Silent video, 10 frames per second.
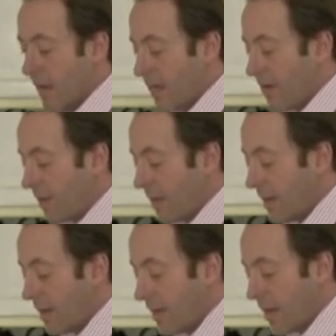I have
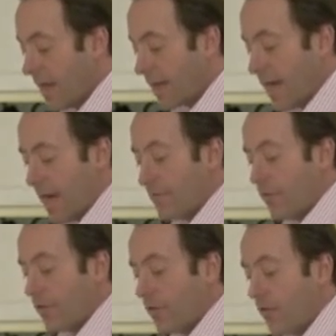here a
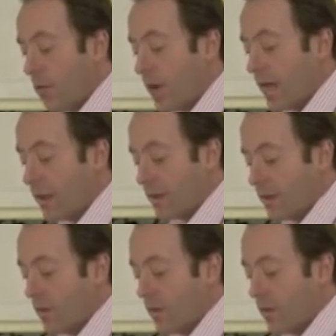cup of white